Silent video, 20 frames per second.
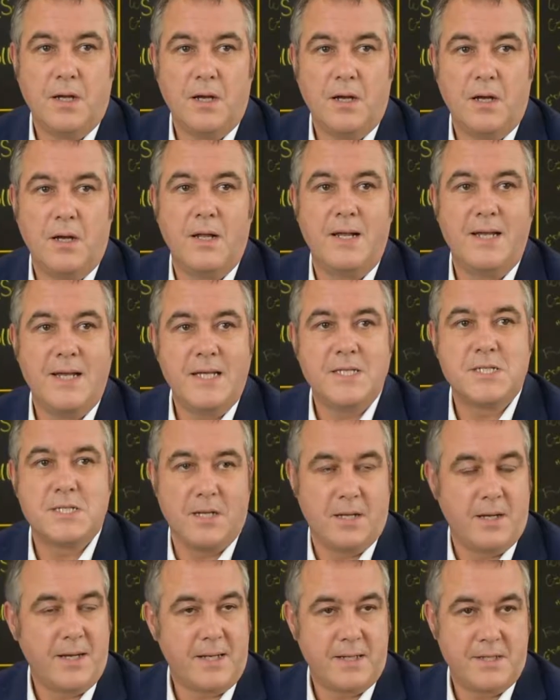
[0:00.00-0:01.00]
are less
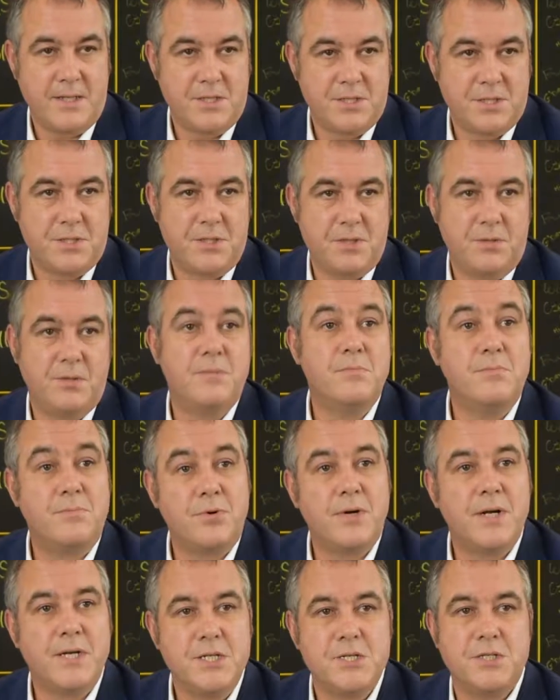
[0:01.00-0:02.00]
likely to
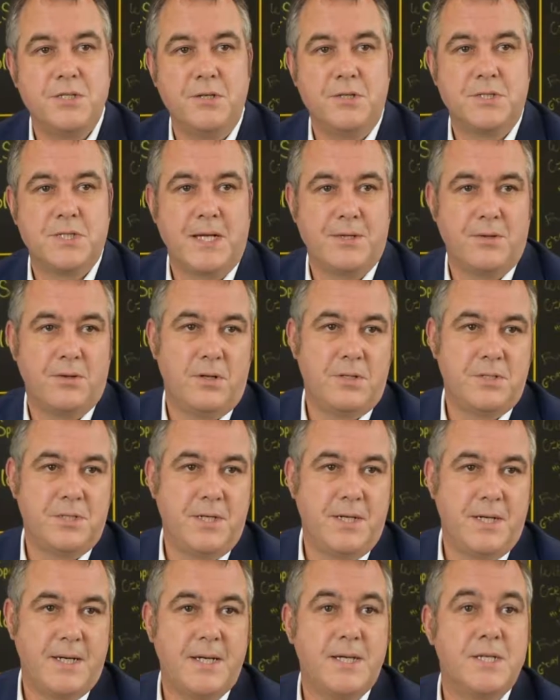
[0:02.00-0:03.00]
embrace new
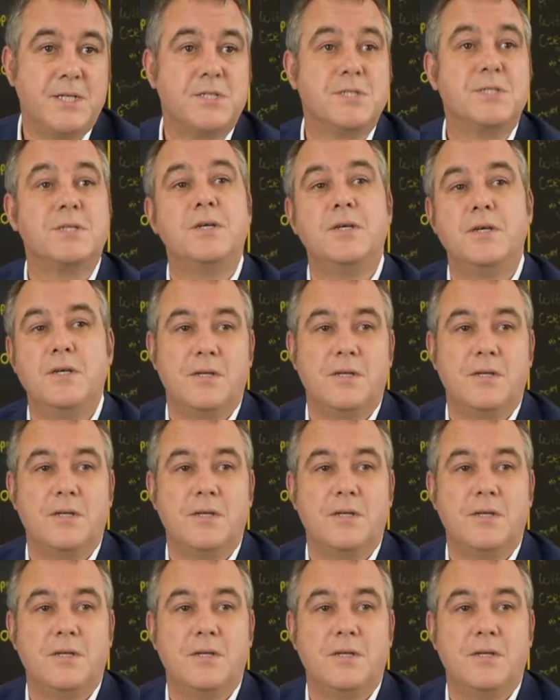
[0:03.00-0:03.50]
technology as